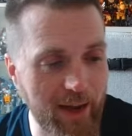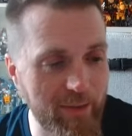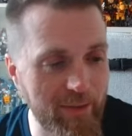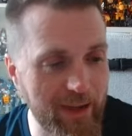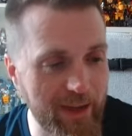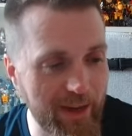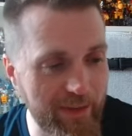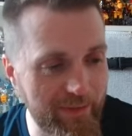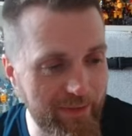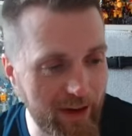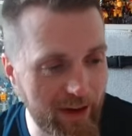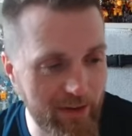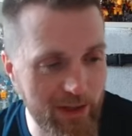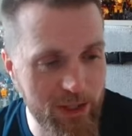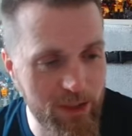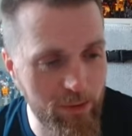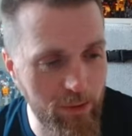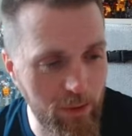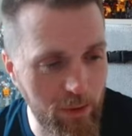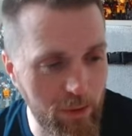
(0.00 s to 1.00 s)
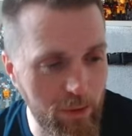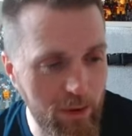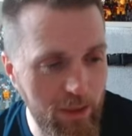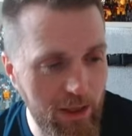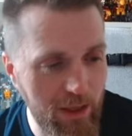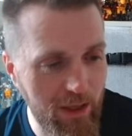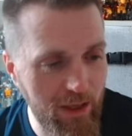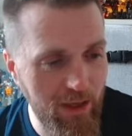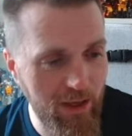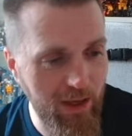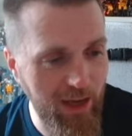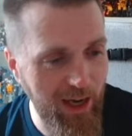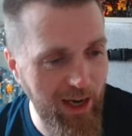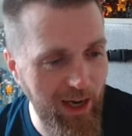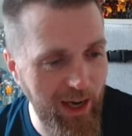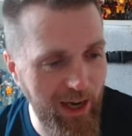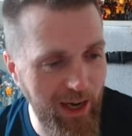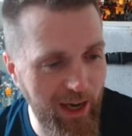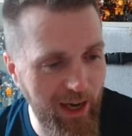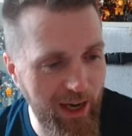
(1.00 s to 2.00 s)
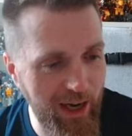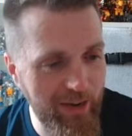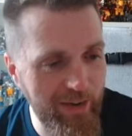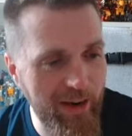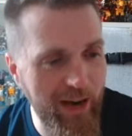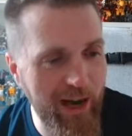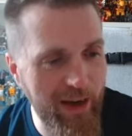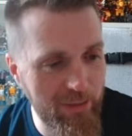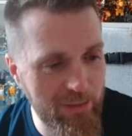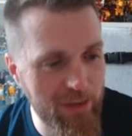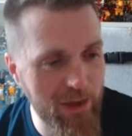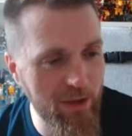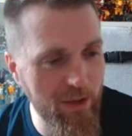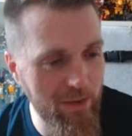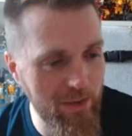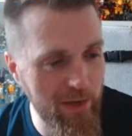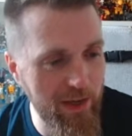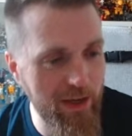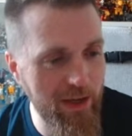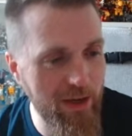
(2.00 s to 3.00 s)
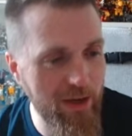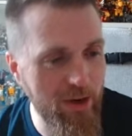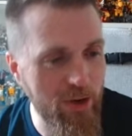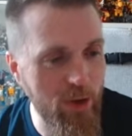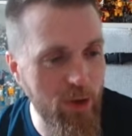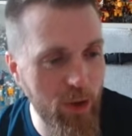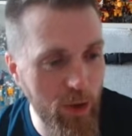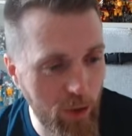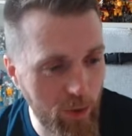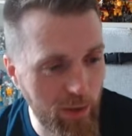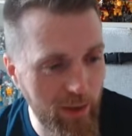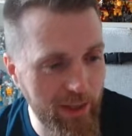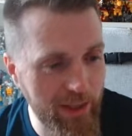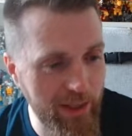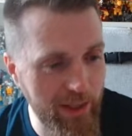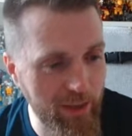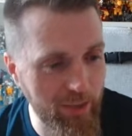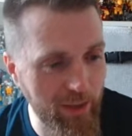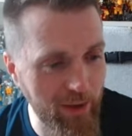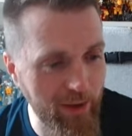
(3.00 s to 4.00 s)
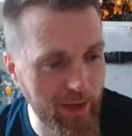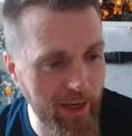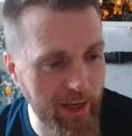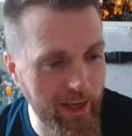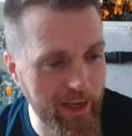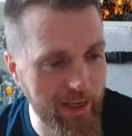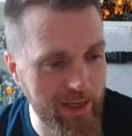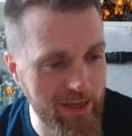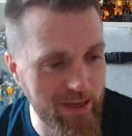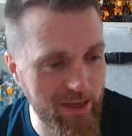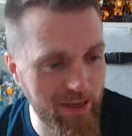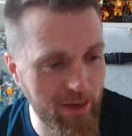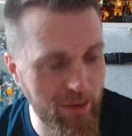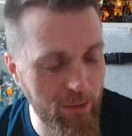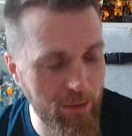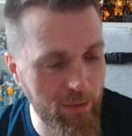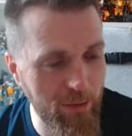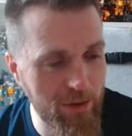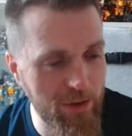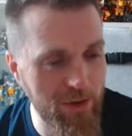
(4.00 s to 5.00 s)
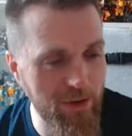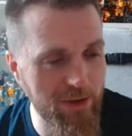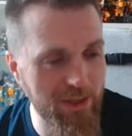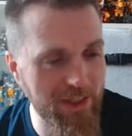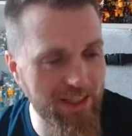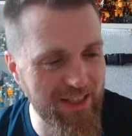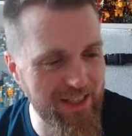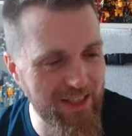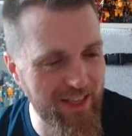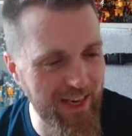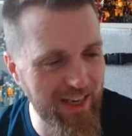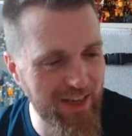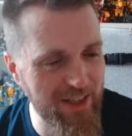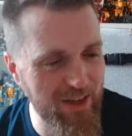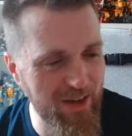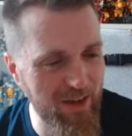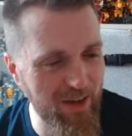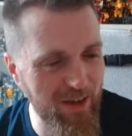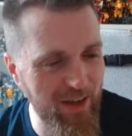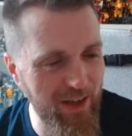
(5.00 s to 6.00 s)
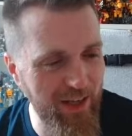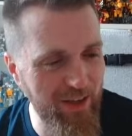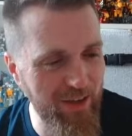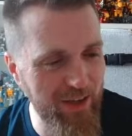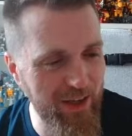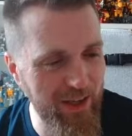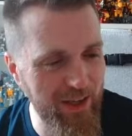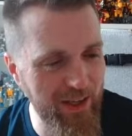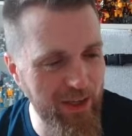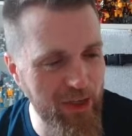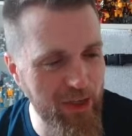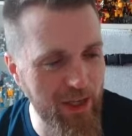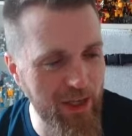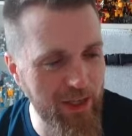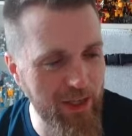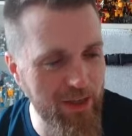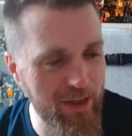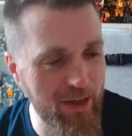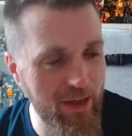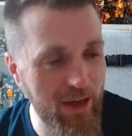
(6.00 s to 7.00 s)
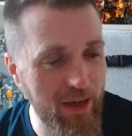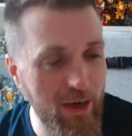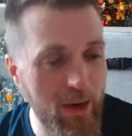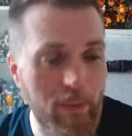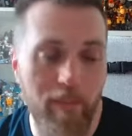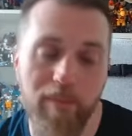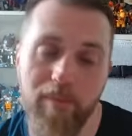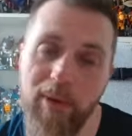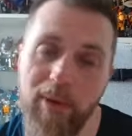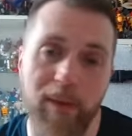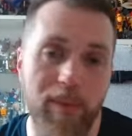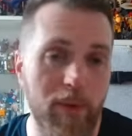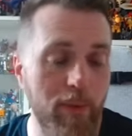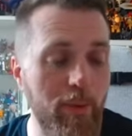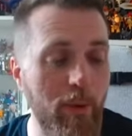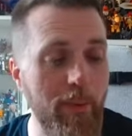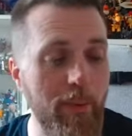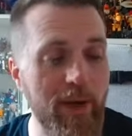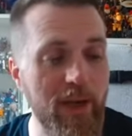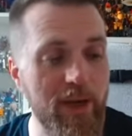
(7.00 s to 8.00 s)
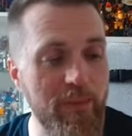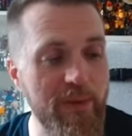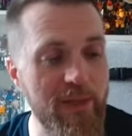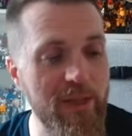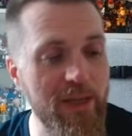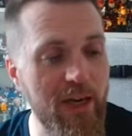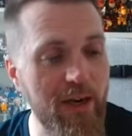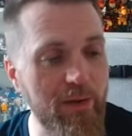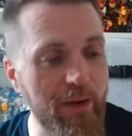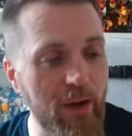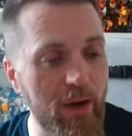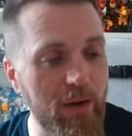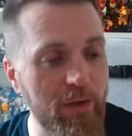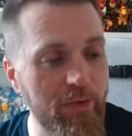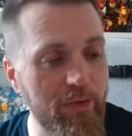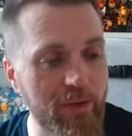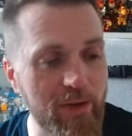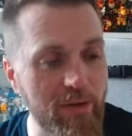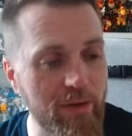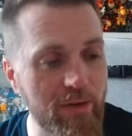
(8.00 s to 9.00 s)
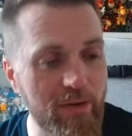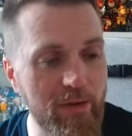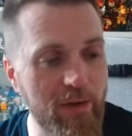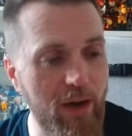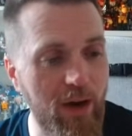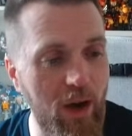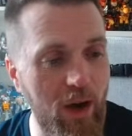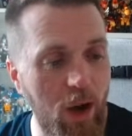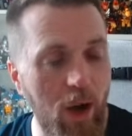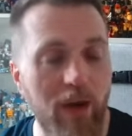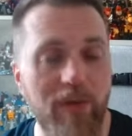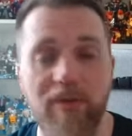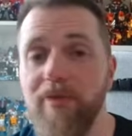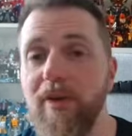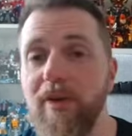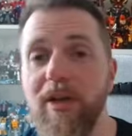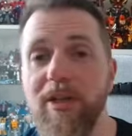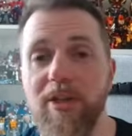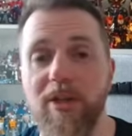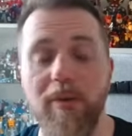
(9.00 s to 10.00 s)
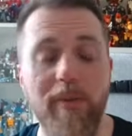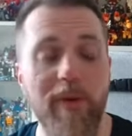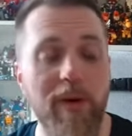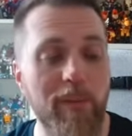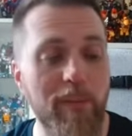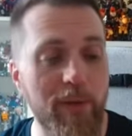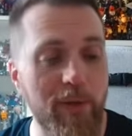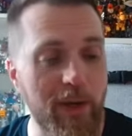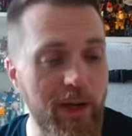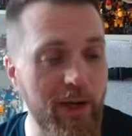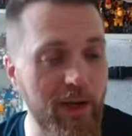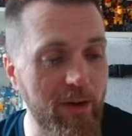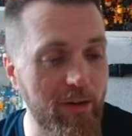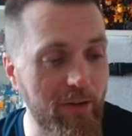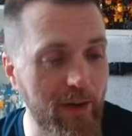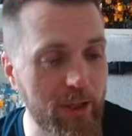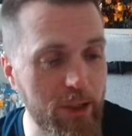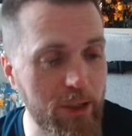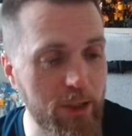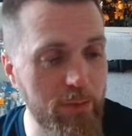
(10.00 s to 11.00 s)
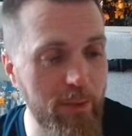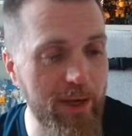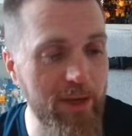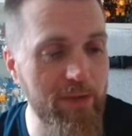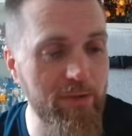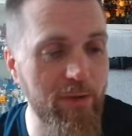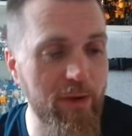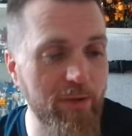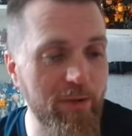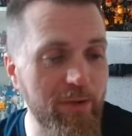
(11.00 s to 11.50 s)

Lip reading: I mean, they're very small. I have absolutely no idea what that is. It almost looks Insecticon-like looking at the chest. People are probably going to be sounding off, and I'll have to find somewhere to put it in a retrospective one.